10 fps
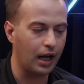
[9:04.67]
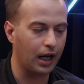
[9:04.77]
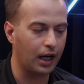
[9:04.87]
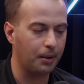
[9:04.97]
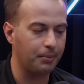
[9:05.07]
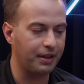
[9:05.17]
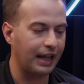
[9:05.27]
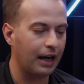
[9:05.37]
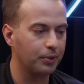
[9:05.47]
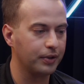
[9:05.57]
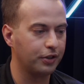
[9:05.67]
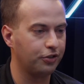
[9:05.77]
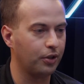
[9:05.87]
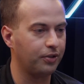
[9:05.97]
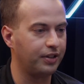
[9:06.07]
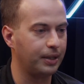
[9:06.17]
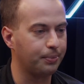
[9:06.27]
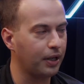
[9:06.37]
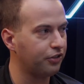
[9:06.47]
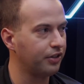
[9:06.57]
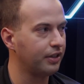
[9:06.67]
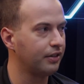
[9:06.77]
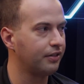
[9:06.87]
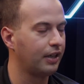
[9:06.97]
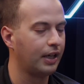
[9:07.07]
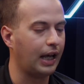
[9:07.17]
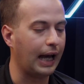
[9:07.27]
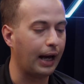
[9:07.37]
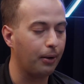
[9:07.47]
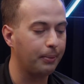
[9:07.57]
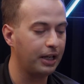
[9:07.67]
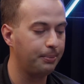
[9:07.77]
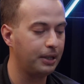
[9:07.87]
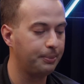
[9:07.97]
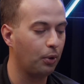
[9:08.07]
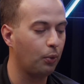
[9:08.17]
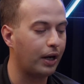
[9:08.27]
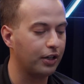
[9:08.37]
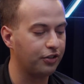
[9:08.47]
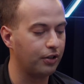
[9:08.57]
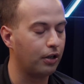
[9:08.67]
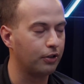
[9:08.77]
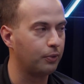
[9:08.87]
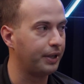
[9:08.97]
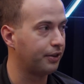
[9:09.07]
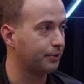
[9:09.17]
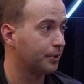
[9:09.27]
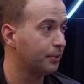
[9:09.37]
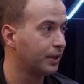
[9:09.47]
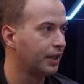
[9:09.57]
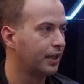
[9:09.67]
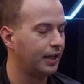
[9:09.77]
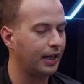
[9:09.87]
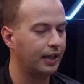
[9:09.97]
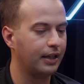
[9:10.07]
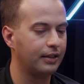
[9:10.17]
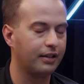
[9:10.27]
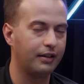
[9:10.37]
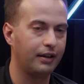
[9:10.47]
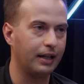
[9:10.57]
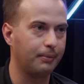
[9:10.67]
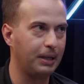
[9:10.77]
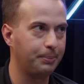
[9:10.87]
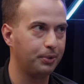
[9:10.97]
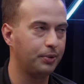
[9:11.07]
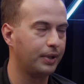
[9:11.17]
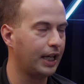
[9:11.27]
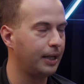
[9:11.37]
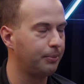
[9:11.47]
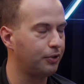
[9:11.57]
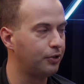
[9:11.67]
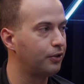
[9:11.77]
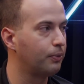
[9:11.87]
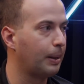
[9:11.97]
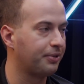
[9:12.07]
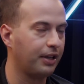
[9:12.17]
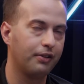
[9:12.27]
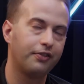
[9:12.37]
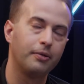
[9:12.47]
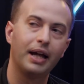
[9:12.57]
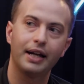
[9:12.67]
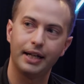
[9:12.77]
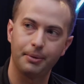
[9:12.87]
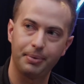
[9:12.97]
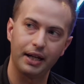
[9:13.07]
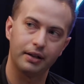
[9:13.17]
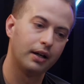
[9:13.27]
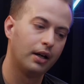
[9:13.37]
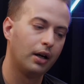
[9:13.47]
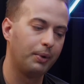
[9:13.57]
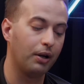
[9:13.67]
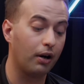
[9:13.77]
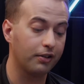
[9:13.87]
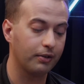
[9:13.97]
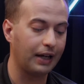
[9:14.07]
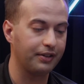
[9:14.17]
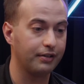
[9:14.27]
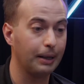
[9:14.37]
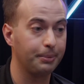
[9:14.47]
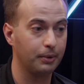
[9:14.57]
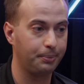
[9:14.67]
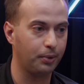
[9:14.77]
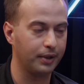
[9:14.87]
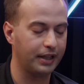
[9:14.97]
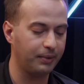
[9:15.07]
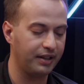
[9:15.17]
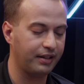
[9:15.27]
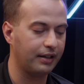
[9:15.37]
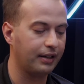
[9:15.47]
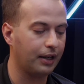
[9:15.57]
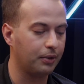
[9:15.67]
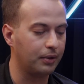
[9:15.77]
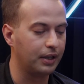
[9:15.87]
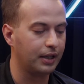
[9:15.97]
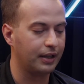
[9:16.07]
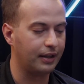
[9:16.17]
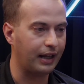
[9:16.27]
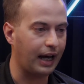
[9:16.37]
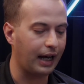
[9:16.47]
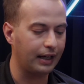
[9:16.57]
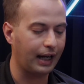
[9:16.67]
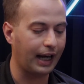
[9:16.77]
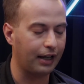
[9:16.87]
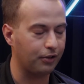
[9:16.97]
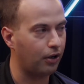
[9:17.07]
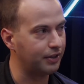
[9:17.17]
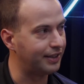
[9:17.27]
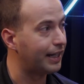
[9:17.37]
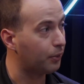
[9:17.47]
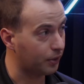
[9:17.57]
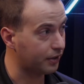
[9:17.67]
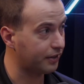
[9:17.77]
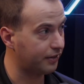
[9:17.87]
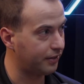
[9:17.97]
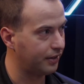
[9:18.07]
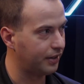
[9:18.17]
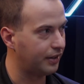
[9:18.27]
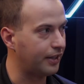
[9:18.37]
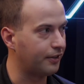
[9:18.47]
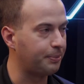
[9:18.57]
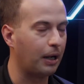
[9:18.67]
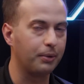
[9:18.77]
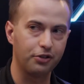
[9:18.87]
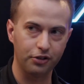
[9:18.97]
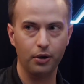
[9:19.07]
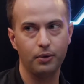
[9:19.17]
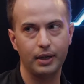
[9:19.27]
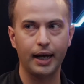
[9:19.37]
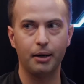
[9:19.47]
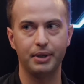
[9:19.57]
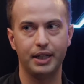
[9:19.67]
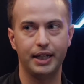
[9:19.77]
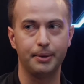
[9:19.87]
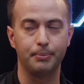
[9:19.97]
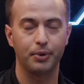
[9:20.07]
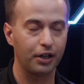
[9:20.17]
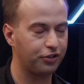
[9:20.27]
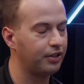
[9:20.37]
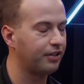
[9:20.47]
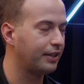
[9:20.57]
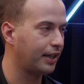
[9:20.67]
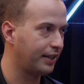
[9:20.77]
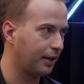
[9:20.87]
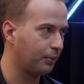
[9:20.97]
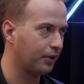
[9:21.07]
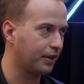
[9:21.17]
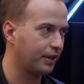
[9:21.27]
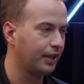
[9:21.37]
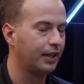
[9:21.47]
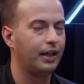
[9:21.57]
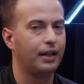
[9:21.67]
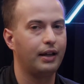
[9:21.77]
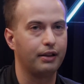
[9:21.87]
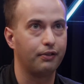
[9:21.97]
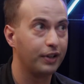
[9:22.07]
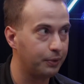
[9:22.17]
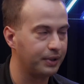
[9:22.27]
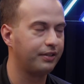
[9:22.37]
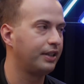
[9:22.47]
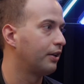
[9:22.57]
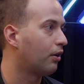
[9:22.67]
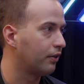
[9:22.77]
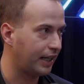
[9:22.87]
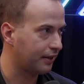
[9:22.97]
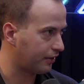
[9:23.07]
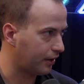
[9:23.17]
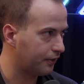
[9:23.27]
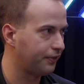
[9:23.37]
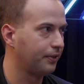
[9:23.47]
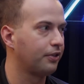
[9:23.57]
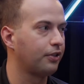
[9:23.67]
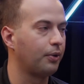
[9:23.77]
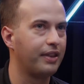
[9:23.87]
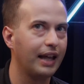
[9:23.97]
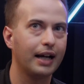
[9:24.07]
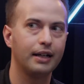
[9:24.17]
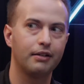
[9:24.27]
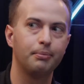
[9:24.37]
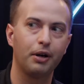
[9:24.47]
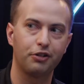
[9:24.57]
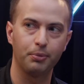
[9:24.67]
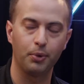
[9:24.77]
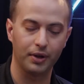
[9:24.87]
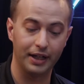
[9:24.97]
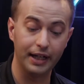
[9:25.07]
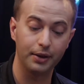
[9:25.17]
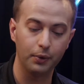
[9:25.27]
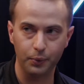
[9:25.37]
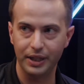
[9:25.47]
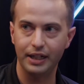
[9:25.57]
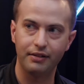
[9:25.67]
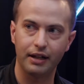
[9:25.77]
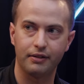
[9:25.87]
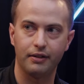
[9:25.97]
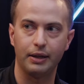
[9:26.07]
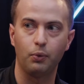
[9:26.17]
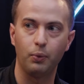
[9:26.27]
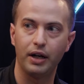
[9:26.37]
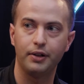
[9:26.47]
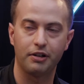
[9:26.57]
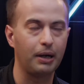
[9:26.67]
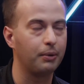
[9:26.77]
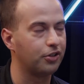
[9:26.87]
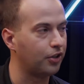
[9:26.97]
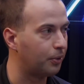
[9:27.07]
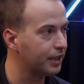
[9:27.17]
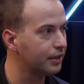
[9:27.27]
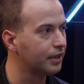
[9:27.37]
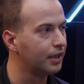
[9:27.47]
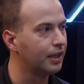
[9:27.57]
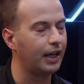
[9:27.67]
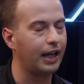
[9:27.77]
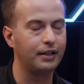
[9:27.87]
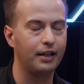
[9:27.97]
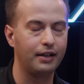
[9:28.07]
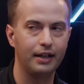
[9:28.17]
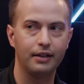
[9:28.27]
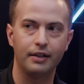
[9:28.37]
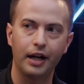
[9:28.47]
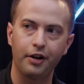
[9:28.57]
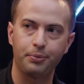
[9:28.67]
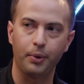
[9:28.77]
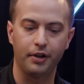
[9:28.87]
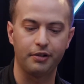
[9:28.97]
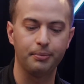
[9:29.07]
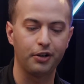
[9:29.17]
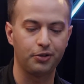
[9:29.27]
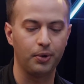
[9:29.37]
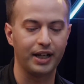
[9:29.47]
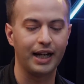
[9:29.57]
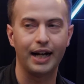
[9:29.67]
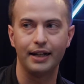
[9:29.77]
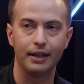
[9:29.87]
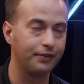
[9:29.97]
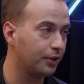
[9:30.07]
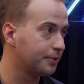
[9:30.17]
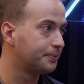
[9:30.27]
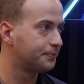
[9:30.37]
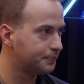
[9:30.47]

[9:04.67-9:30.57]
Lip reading: that really shows the impressions, how many people watched it all the way through, and then the like people who came to the website from that campaign. We also have a separate report that we send out that has all the networks that your spot was shown, how many impressions on that network, like the frequency and all that stuff. So that gets much more in the weeds as to like where your spot was showing. And then in the dashboard, it's much more like high level.